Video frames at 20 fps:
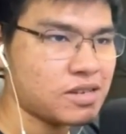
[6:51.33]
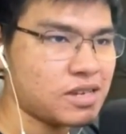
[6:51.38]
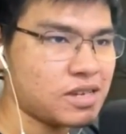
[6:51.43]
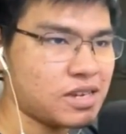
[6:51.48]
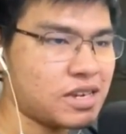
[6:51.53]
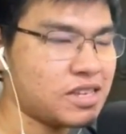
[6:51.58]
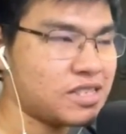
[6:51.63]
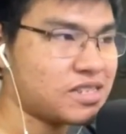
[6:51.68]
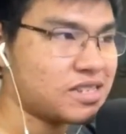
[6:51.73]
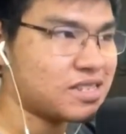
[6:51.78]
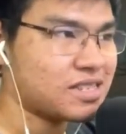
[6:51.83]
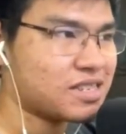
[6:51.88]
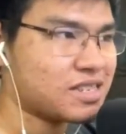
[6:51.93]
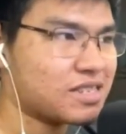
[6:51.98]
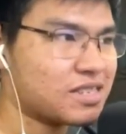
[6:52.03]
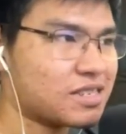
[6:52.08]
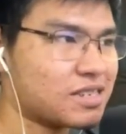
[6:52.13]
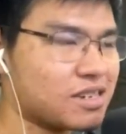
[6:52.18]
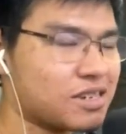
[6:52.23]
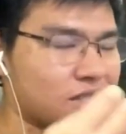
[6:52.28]
Hiten
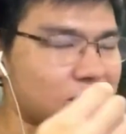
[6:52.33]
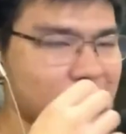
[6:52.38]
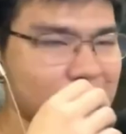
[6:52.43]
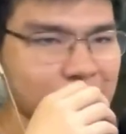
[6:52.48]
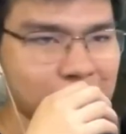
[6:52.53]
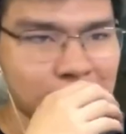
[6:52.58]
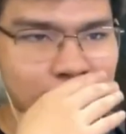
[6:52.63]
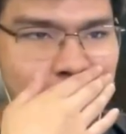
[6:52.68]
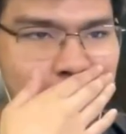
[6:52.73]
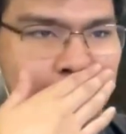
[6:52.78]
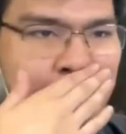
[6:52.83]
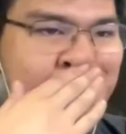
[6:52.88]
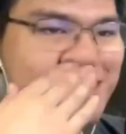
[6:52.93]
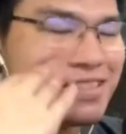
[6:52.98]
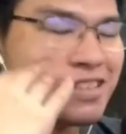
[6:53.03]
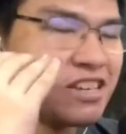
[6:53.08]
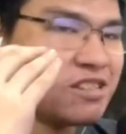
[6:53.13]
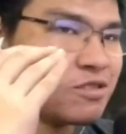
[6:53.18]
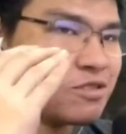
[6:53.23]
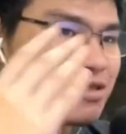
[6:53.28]
Sensei, the
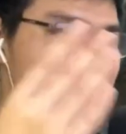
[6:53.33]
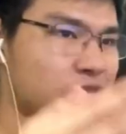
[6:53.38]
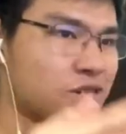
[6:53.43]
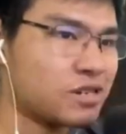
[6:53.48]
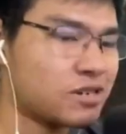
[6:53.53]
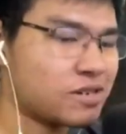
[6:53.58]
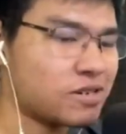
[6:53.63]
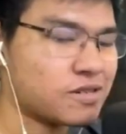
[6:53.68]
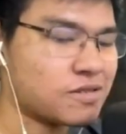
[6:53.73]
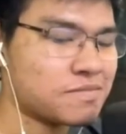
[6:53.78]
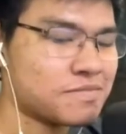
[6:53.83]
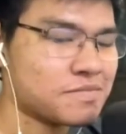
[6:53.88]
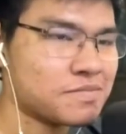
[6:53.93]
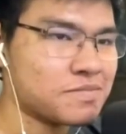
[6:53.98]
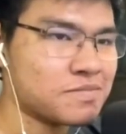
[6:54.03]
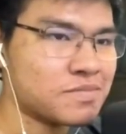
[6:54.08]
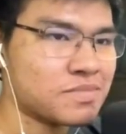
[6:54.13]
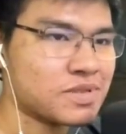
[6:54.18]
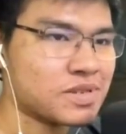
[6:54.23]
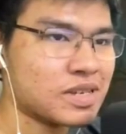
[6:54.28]
illustrator,
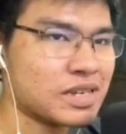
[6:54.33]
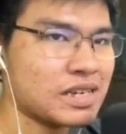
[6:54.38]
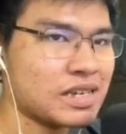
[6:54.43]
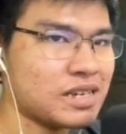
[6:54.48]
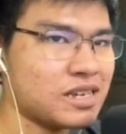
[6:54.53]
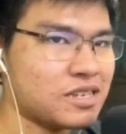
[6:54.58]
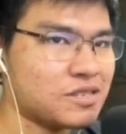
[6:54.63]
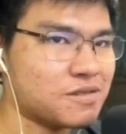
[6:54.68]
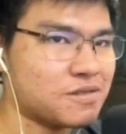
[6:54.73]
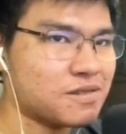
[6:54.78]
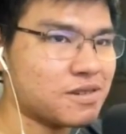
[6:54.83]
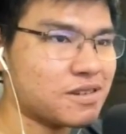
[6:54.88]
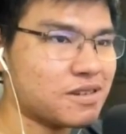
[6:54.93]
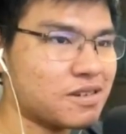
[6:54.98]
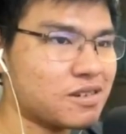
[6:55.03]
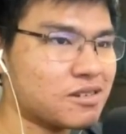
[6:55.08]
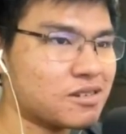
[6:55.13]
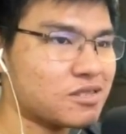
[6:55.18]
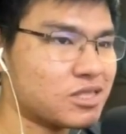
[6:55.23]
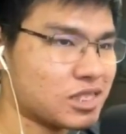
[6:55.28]
is
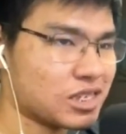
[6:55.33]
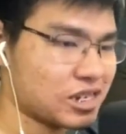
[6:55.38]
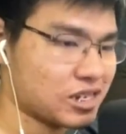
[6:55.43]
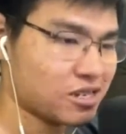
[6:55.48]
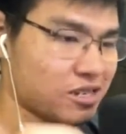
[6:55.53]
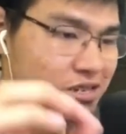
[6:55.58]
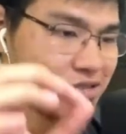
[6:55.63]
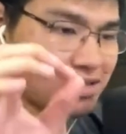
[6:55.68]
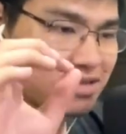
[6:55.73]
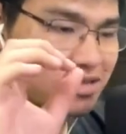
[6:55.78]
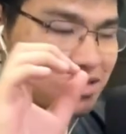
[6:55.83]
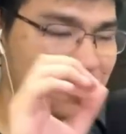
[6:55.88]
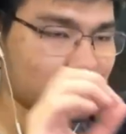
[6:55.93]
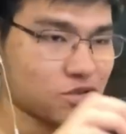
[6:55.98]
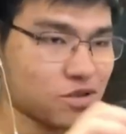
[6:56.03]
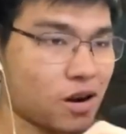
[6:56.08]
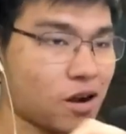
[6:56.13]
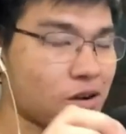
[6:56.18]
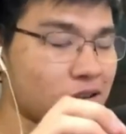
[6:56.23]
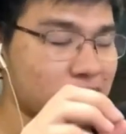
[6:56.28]
like, the
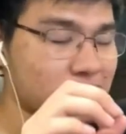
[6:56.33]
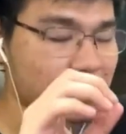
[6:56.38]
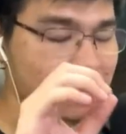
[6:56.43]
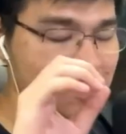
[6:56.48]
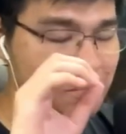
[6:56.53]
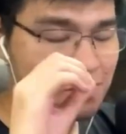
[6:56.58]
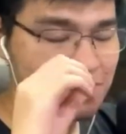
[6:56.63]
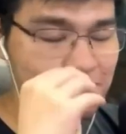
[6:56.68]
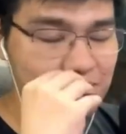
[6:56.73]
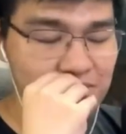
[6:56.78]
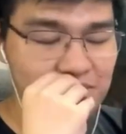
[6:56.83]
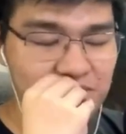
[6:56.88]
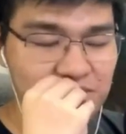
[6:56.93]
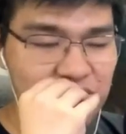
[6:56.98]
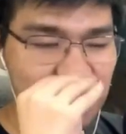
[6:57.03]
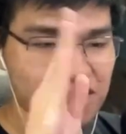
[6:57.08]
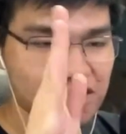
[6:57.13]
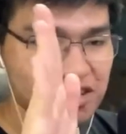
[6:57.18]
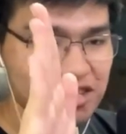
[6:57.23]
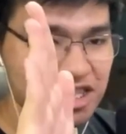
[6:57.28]
drawings are
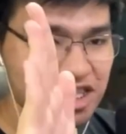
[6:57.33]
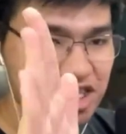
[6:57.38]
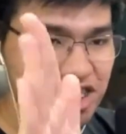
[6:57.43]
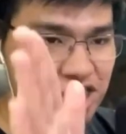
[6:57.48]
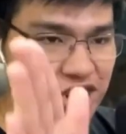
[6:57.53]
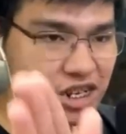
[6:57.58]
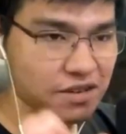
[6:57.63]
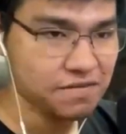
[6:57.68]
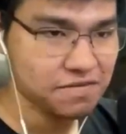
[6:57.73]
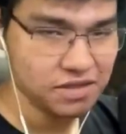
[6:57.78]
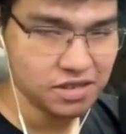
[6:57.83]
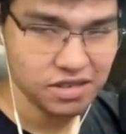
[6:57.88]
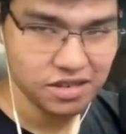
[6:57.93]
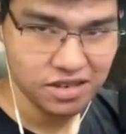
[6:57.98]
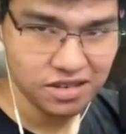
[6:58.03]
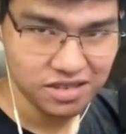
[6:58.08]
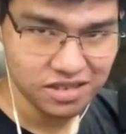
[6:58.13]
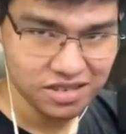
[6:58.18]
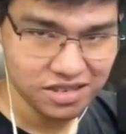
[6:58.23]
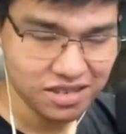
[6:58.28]
chef's
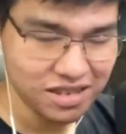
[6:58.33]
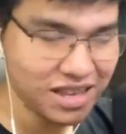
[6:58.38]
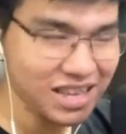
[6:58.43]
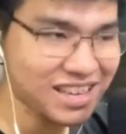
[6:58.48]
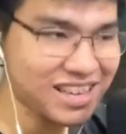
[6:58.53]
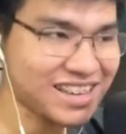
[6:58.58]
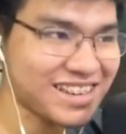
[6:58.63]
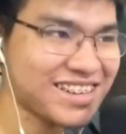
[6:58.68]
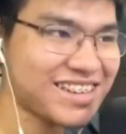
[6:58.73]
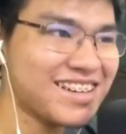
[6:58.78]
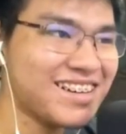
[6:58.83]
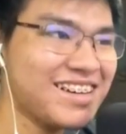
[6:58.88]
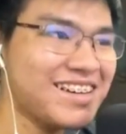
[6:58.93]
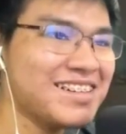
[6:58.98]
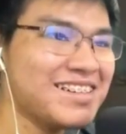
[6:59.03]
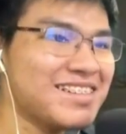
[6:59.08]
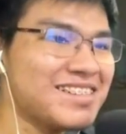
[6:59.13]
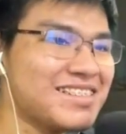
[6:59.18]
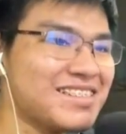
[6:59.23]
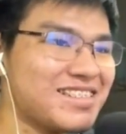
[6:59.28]
kiss.
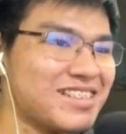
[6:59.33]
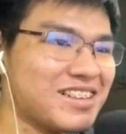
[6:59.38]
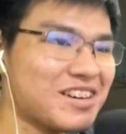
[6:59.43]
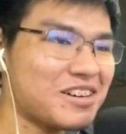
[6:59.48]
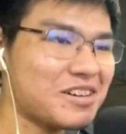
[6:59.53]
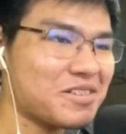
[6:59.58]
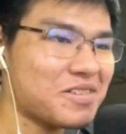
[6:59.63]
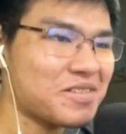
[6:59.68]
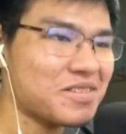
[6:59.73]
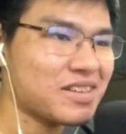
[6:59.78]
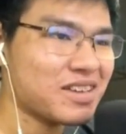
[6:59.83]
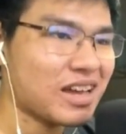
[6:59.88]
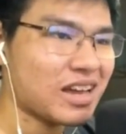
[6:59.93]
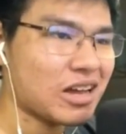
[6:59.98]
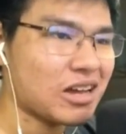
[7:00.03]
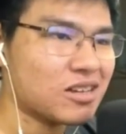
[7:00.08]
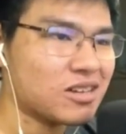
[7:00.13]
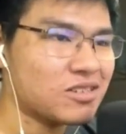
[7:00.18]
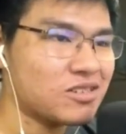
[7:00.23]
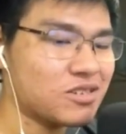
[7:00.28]
So
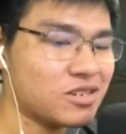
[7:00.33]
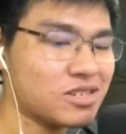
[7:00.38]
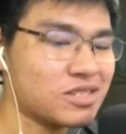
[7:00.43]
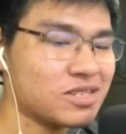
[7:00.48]
yeah, you can